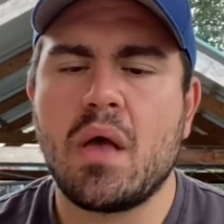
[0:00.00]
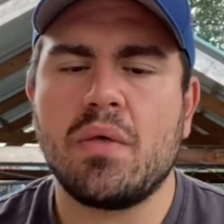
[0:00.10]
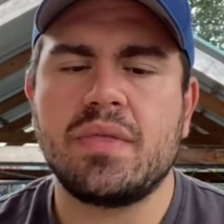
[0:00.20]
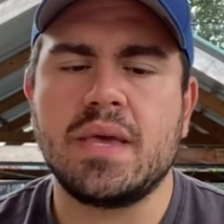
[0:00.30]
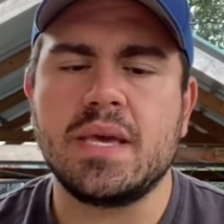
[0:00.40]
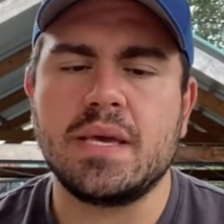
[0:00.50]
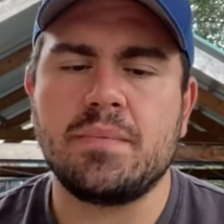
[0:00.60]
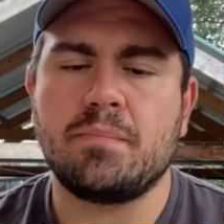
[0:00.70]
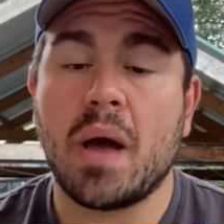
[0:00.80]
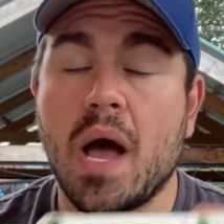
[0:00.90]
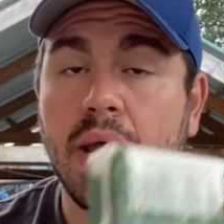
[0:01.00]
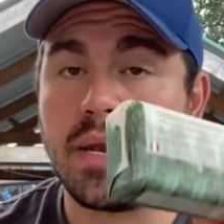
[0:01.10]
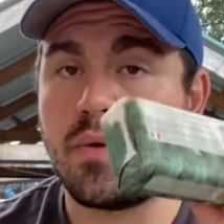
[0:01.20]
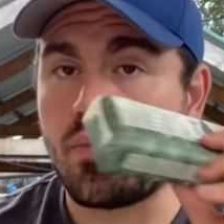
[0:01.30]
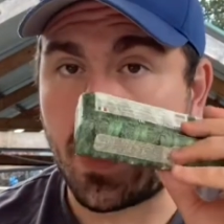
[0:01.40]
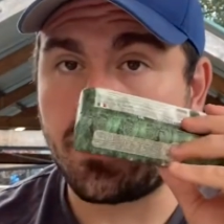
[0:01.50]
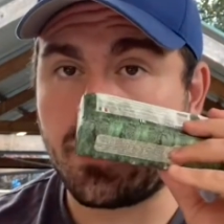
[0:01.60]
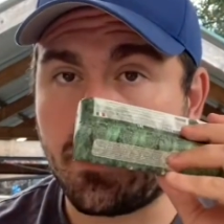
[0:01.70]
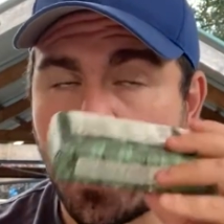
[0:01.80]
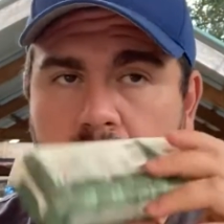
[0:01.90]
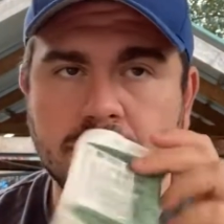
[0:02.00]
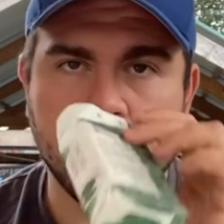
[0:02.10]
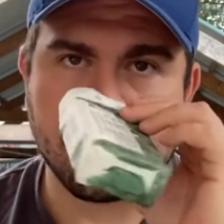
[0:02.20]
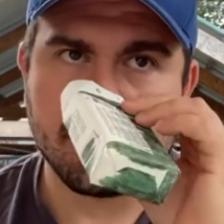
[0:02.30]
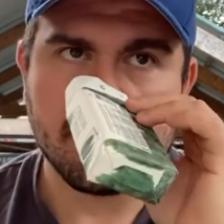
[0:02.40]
the pine right through the packaging.